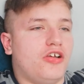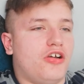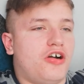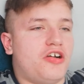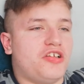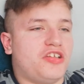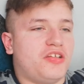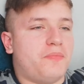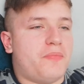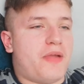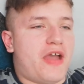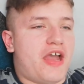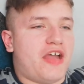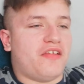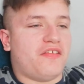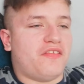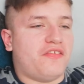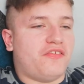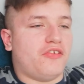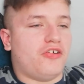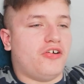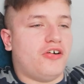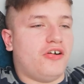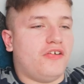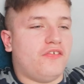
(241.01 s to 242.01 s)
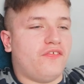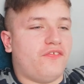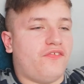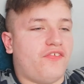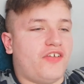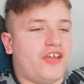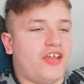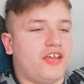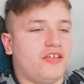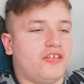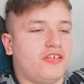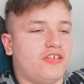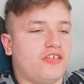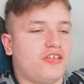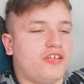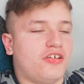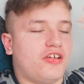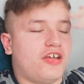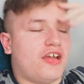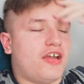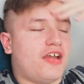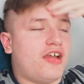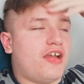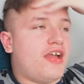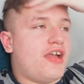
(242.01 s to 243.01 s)
on the pet store thing,
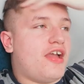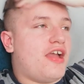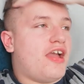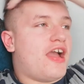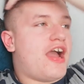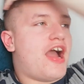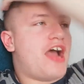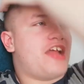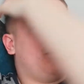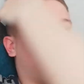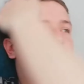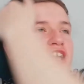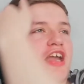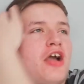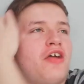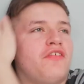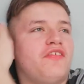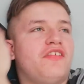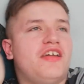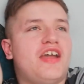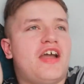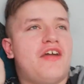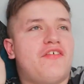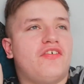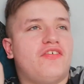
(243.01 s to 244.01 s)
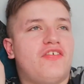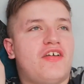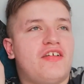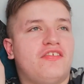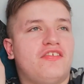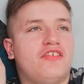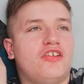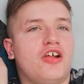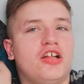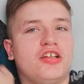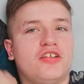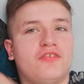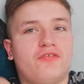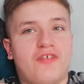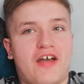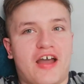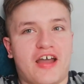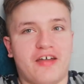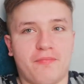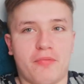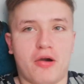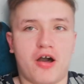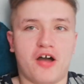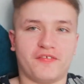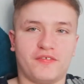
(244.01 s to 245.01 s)
and the account I have I've entered all the
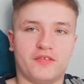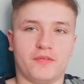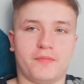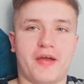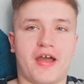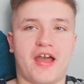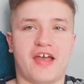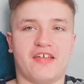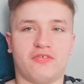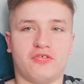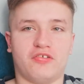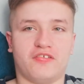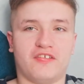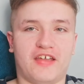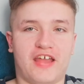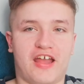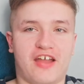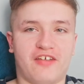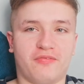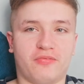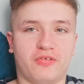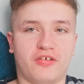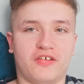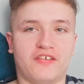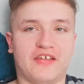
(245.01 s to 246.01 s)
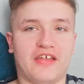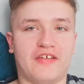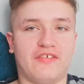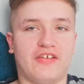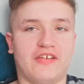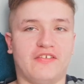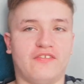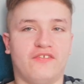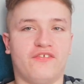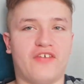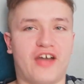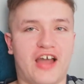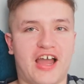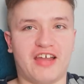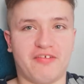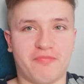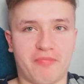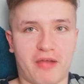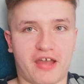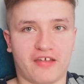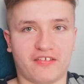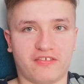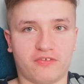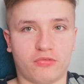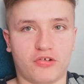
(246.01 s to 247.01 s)
five possible passwords I have because I have like five
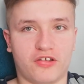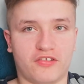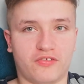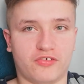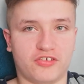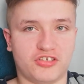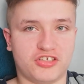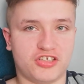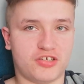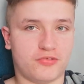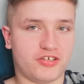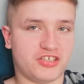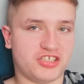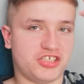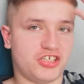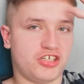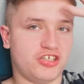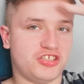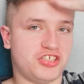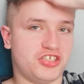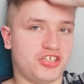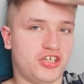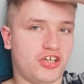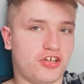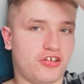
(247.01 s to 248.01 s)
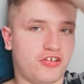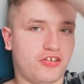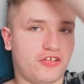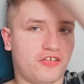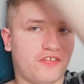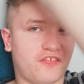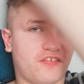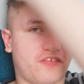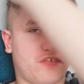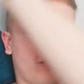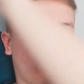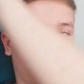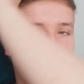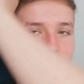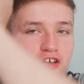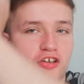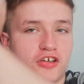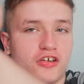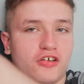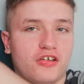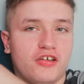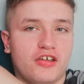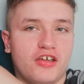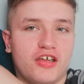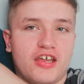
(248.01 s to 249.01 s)
passwords which you, which you usually use
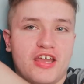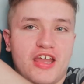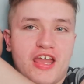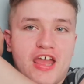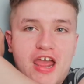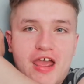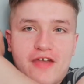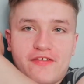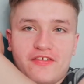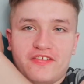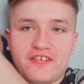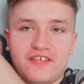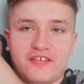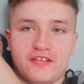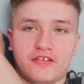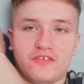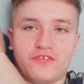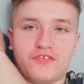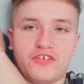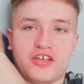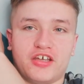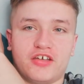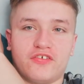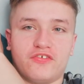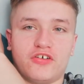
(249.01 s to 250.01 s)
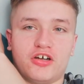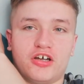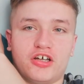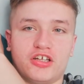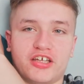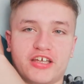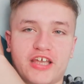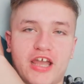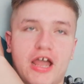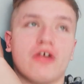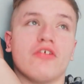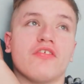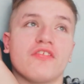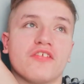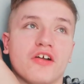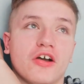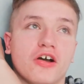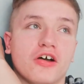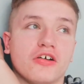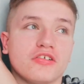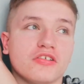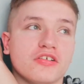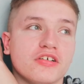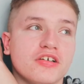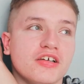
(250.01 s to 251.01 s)
for every single thing I've got an account
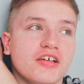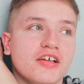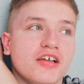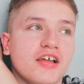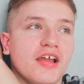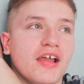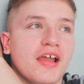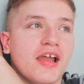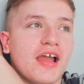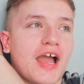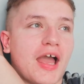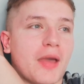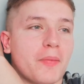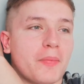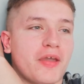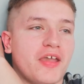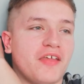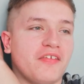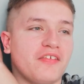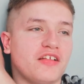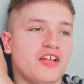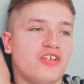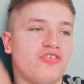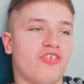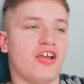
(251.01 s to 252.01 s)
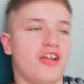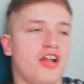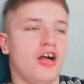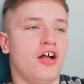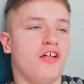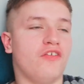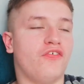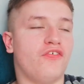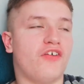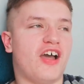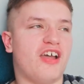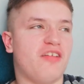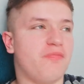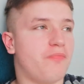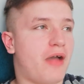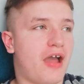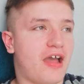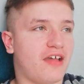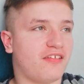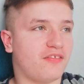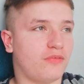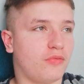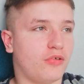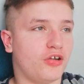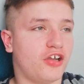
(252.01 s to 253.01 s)
on. I basically tried all five
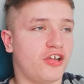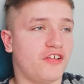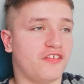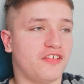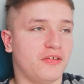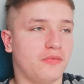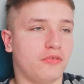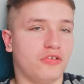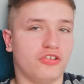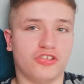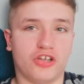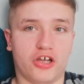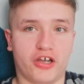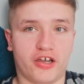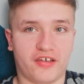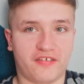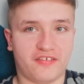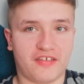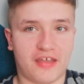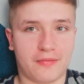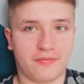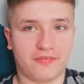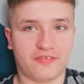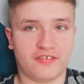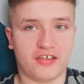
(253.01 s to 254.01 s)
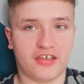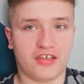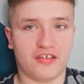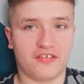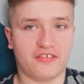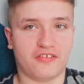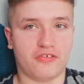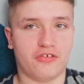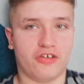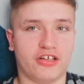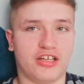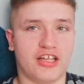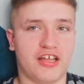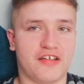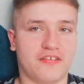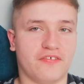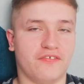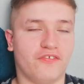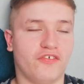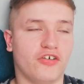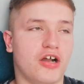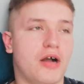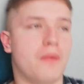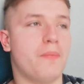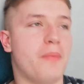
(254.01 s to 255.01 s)
passwords and it will not accept it. So I clicked
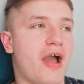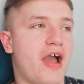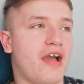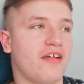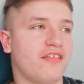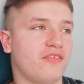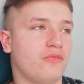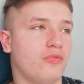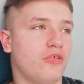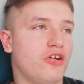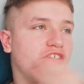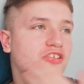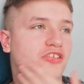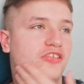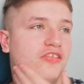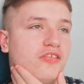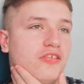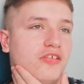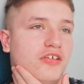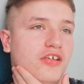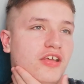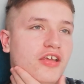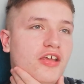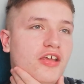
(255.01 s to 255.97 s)
something password and